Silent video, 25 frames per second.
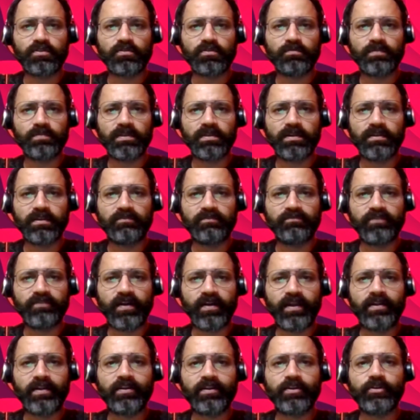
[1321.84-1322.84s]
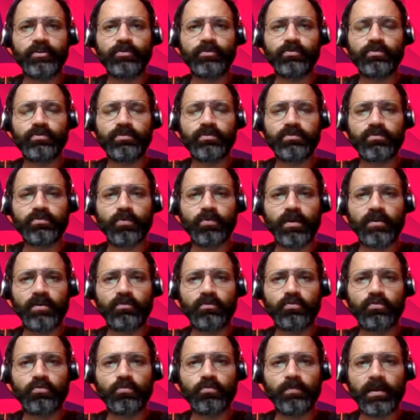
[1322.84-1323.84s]
be confined into, one
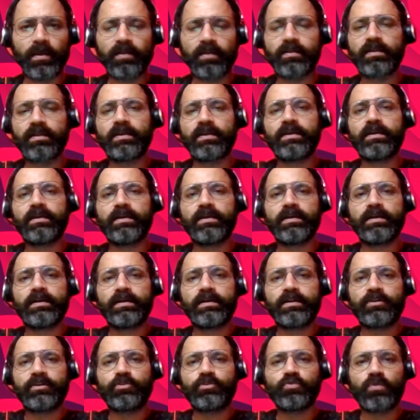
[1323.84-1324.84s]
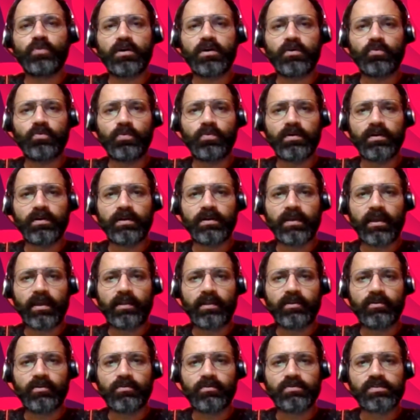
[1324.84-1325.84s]
room and do our work
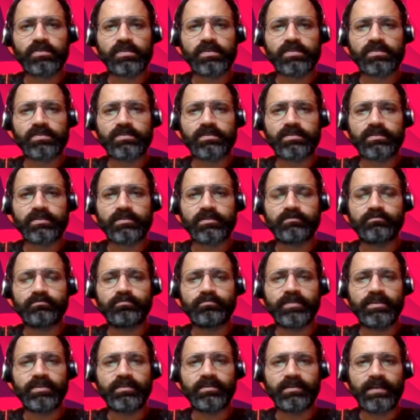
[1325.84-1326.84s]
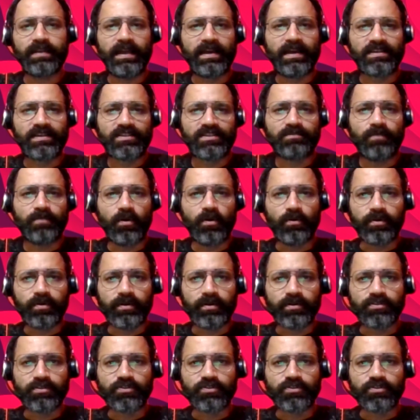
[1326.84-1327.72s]
and just be relaxed about it.